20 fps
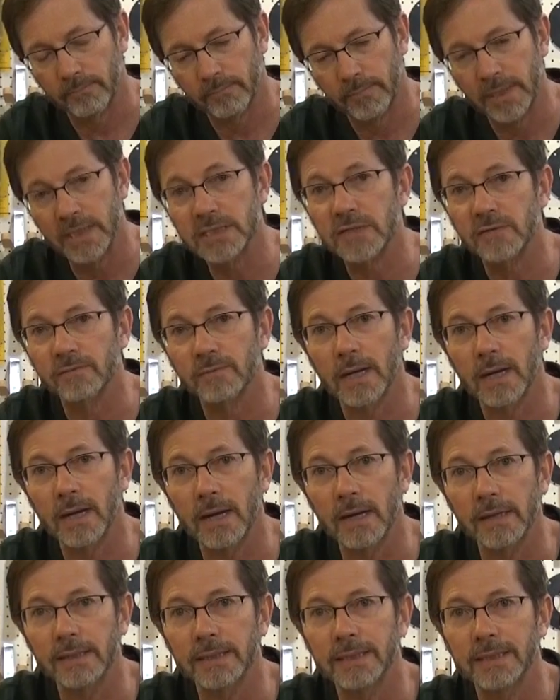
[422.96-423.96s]
piece of
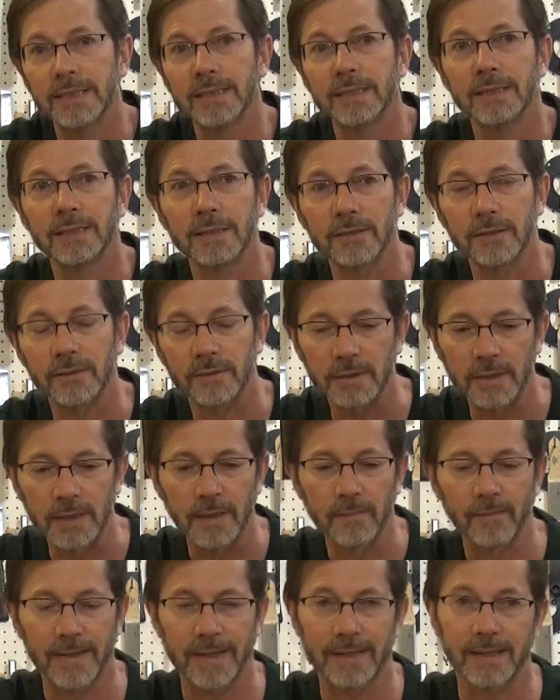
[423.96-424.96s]
mahogany in here,
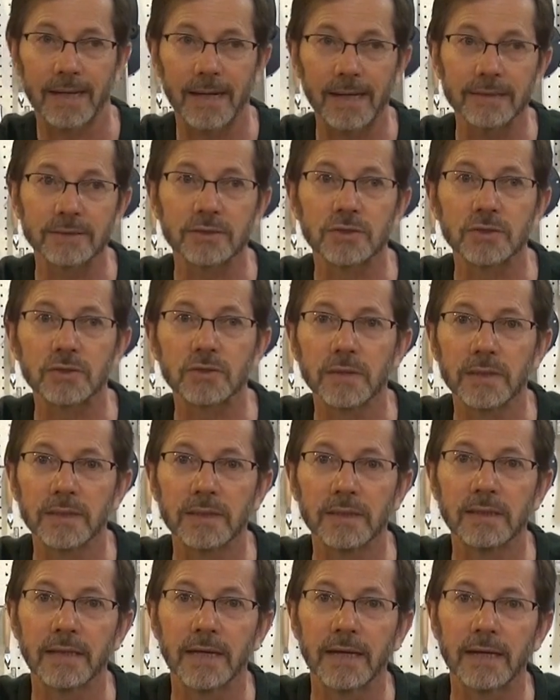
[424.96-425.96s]
I
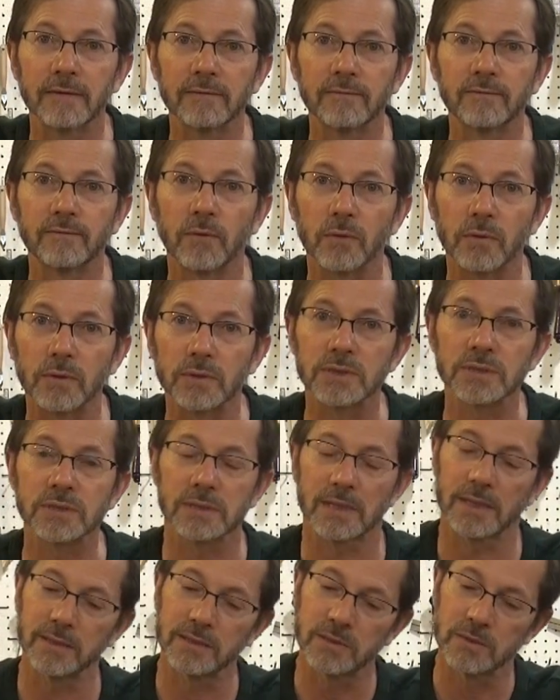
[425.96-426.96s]
concentrated that force
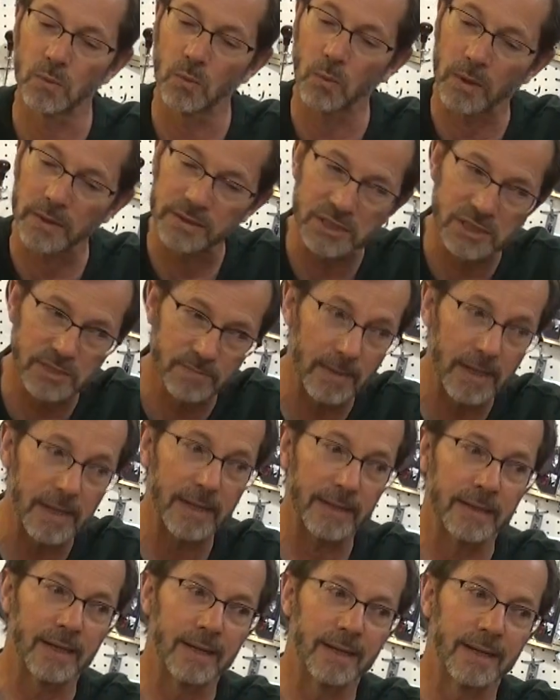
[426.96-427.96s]
onto one
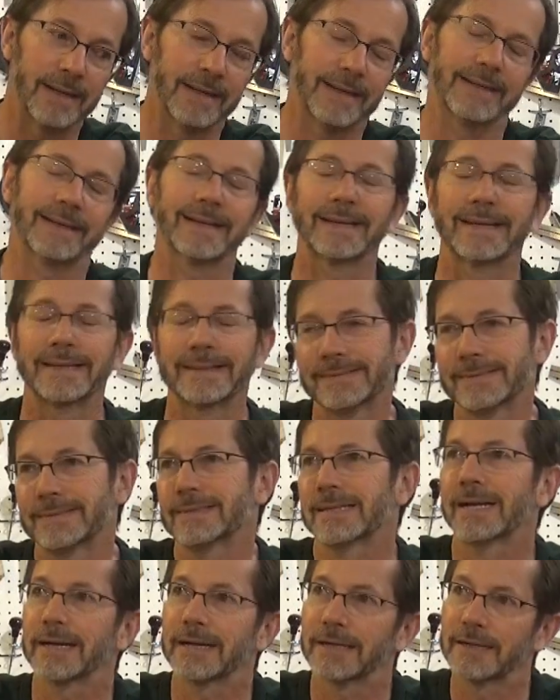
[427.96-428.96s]
spot, and I
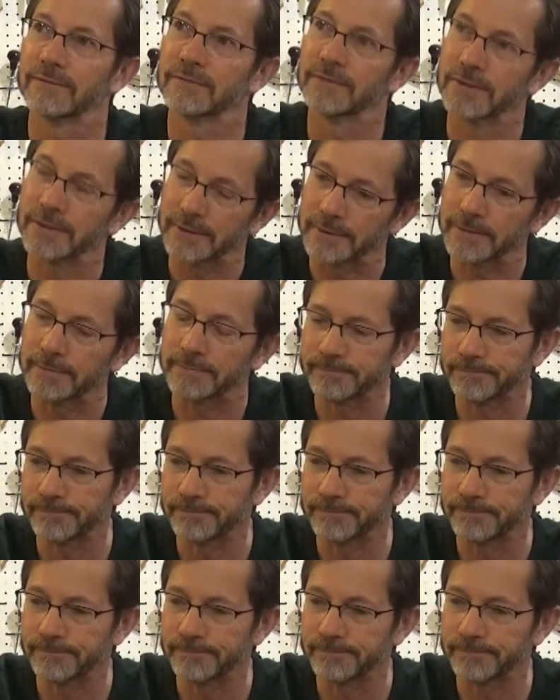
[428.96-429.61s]
kind of